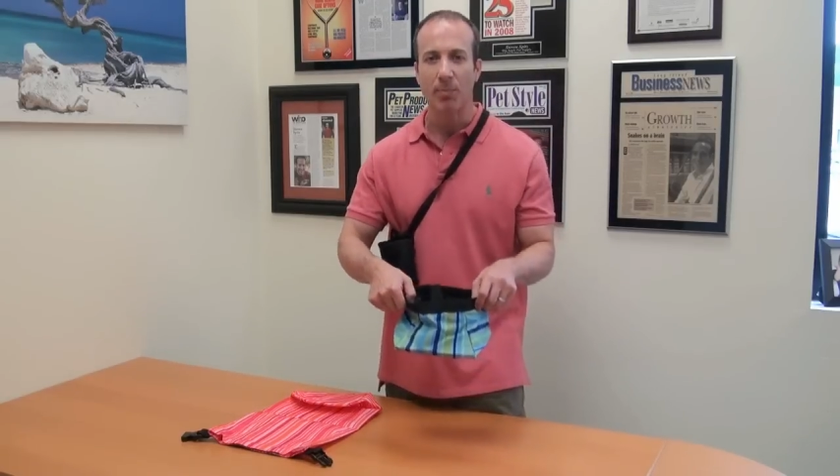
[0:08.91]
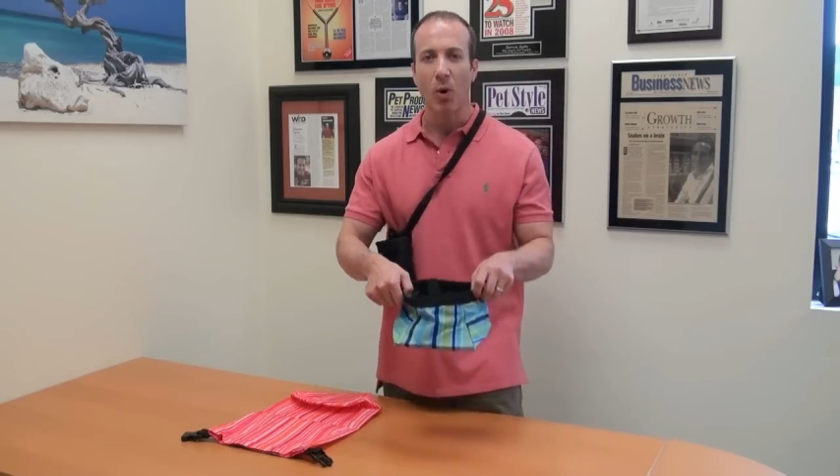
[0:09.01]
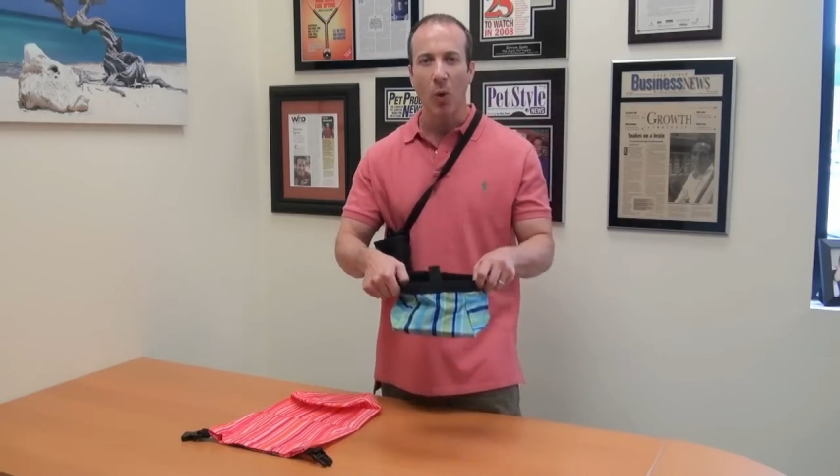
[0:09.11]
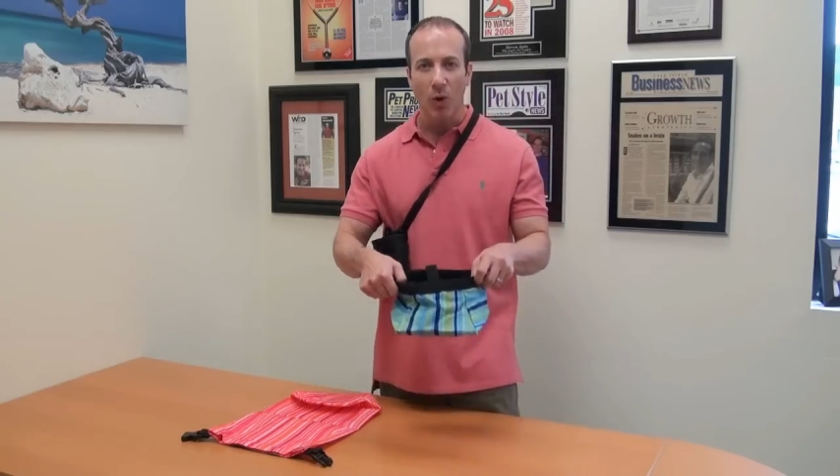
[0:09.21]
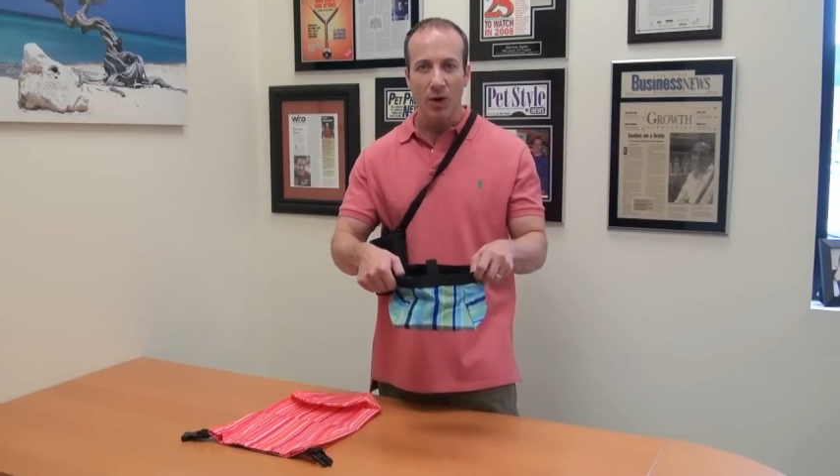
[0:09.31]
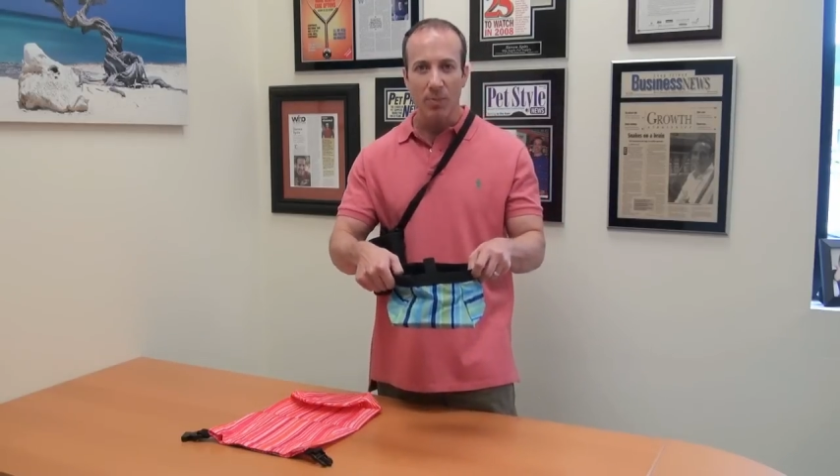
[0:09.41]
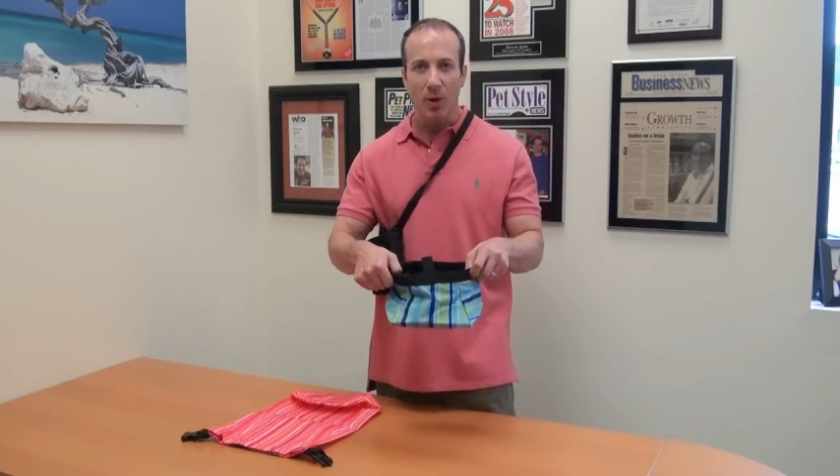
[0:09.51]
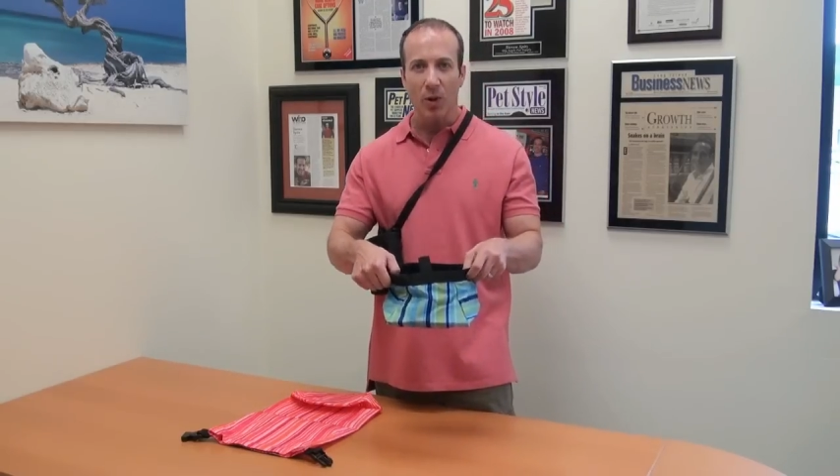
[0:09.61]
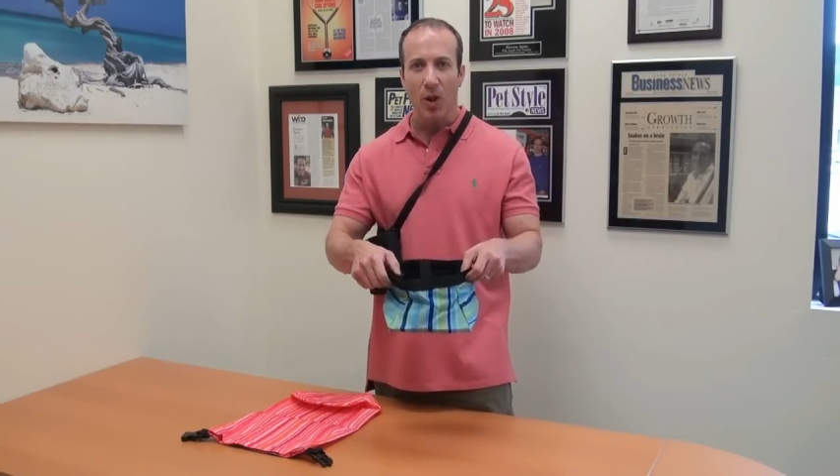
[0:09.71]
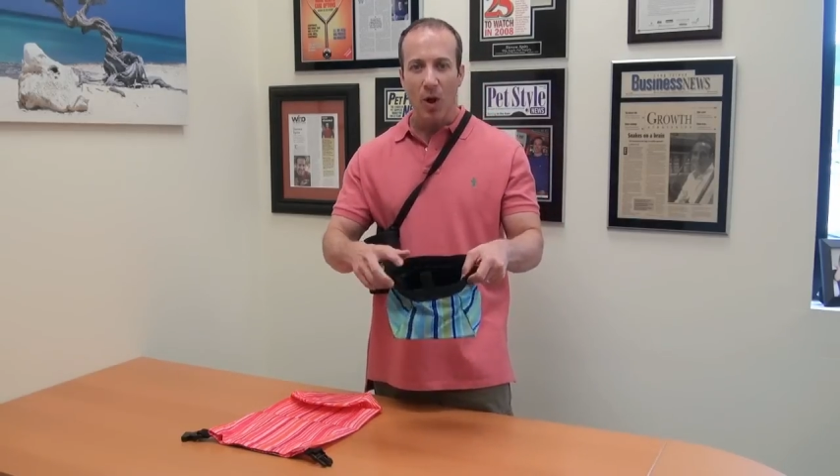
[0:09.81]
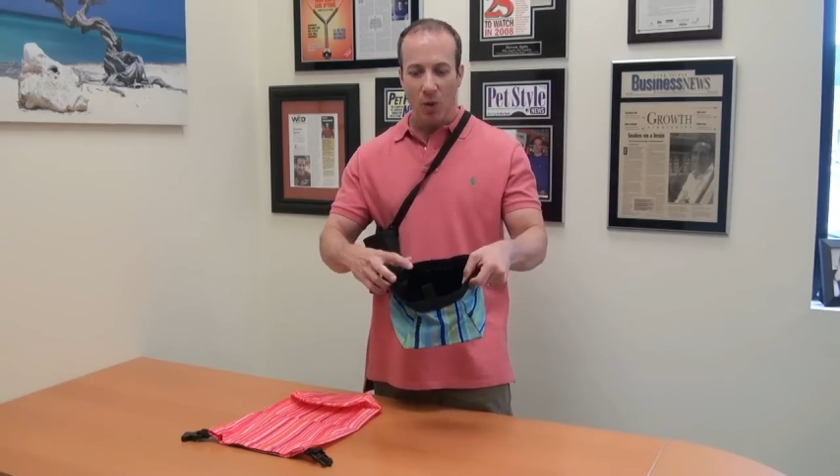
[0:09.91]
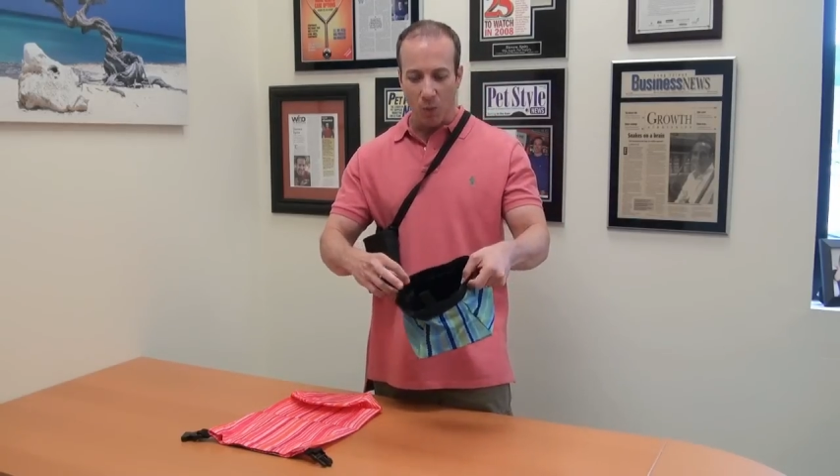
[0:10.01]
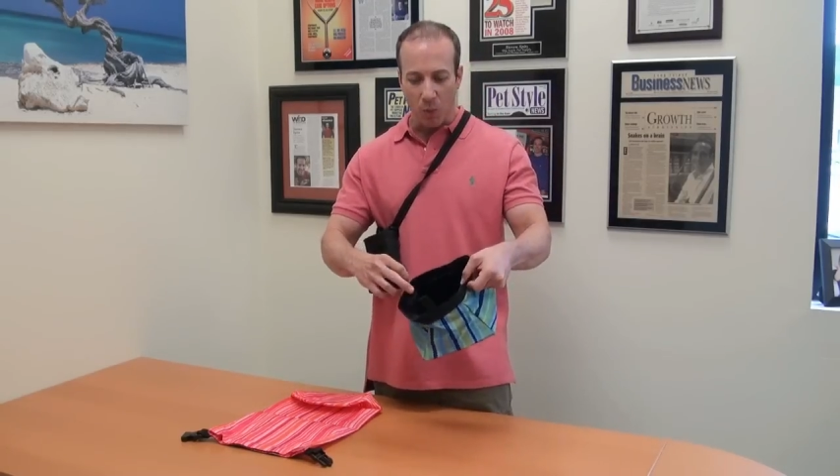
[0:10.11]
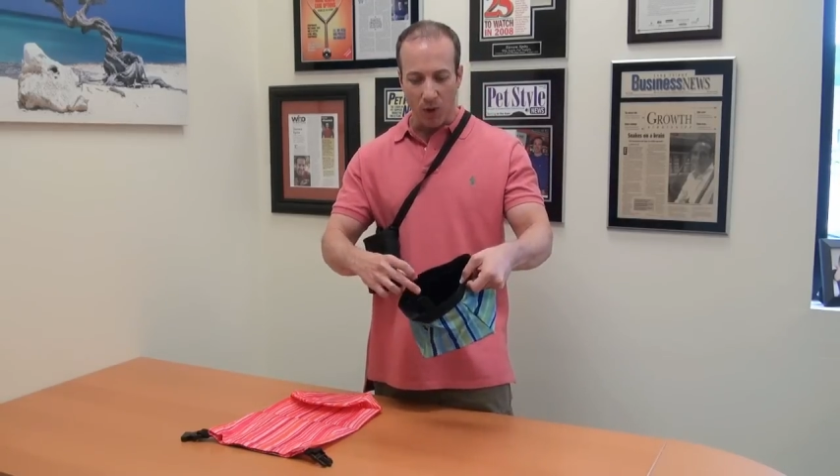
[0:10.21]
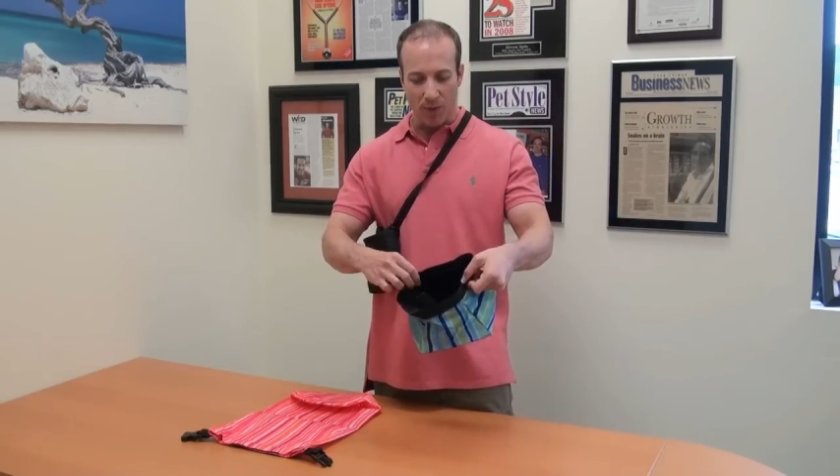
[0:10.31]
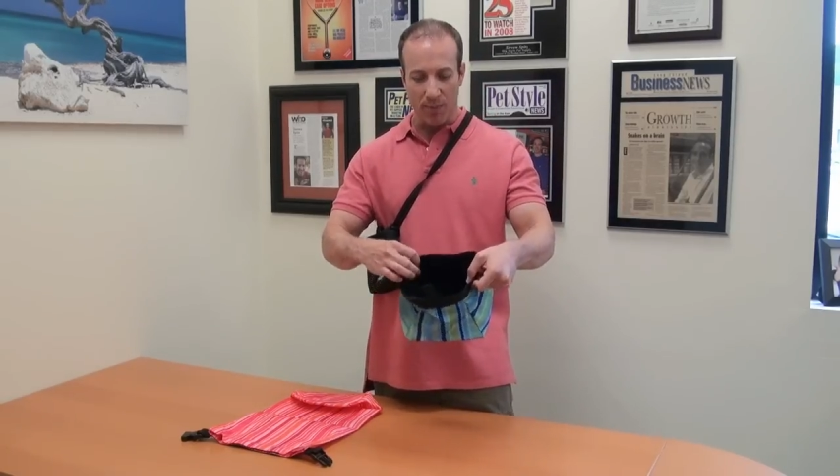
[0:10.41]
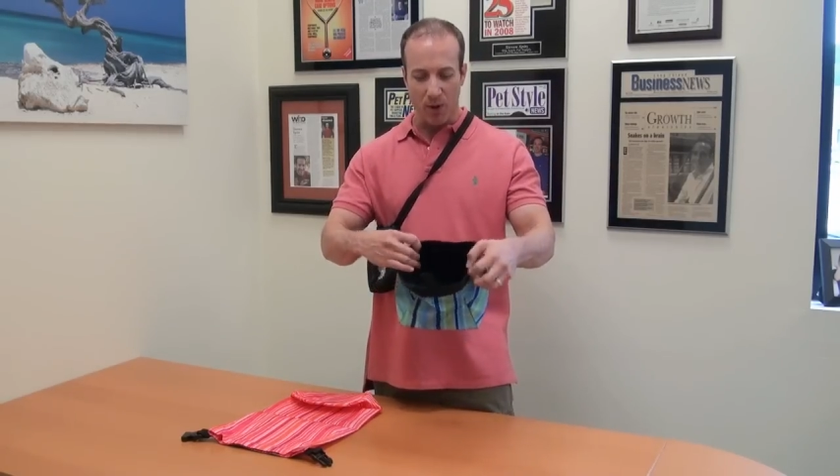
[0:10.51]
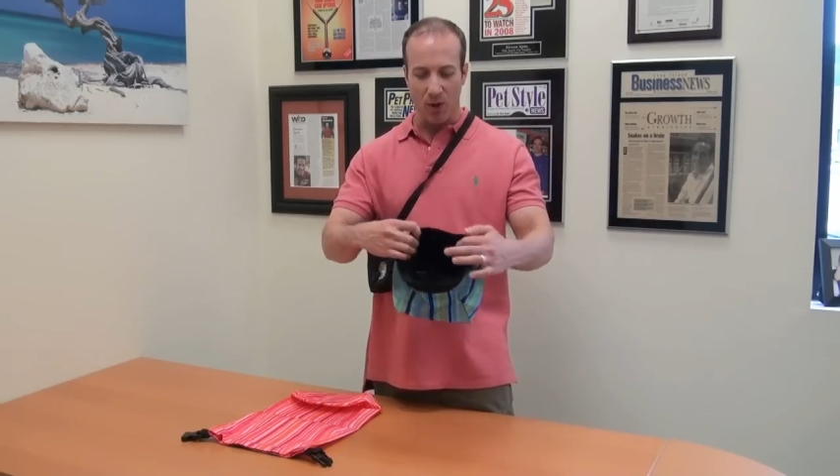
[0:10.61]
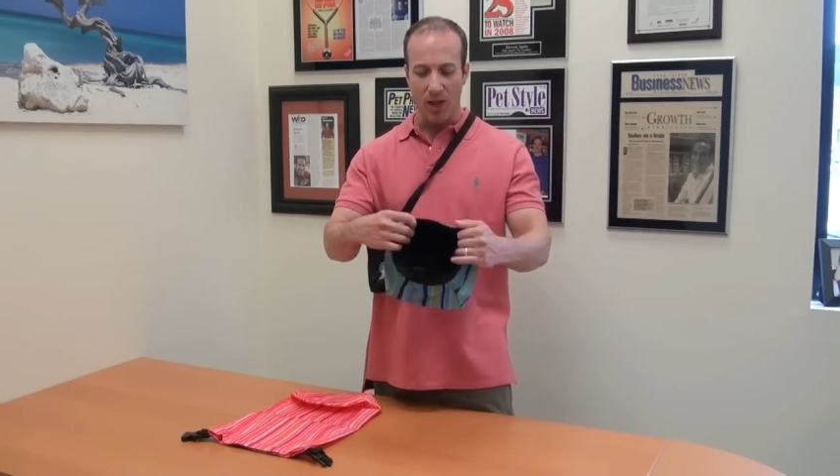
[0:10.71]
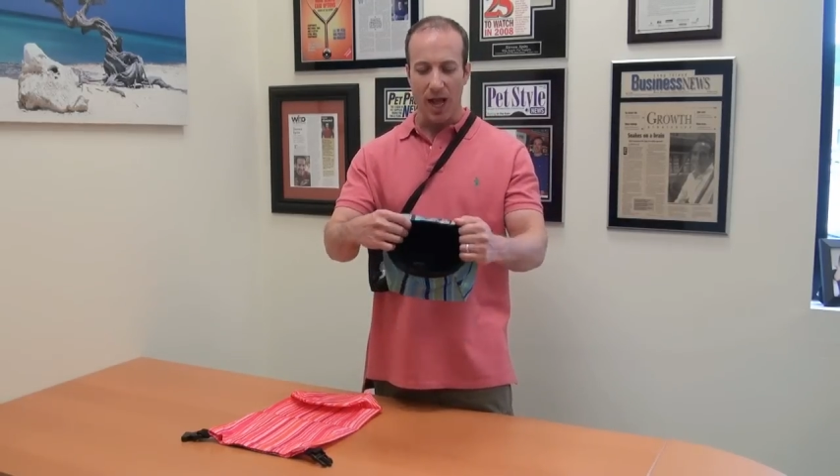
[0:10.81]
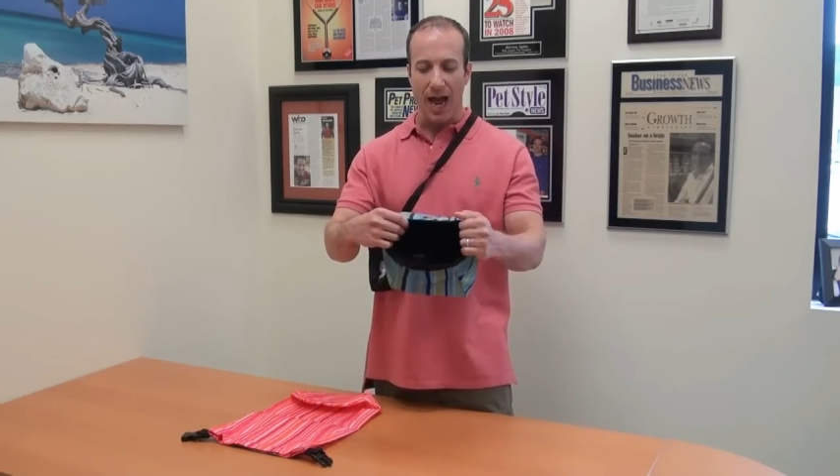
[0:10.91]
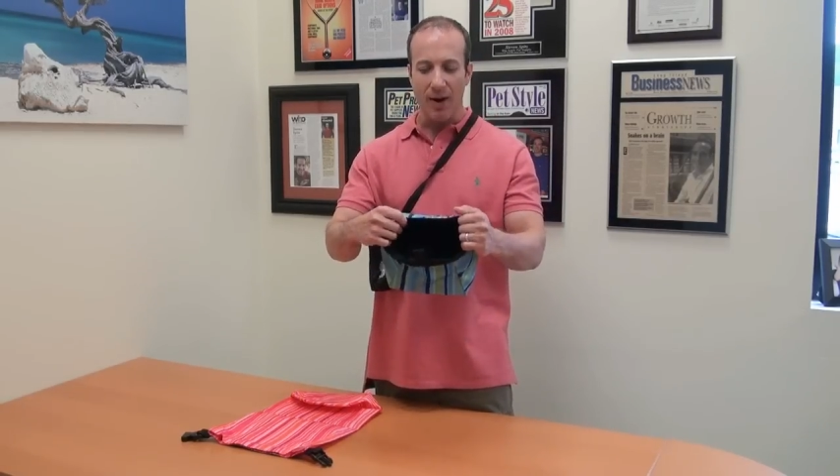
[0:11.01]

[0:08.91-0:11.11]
portable water bowl.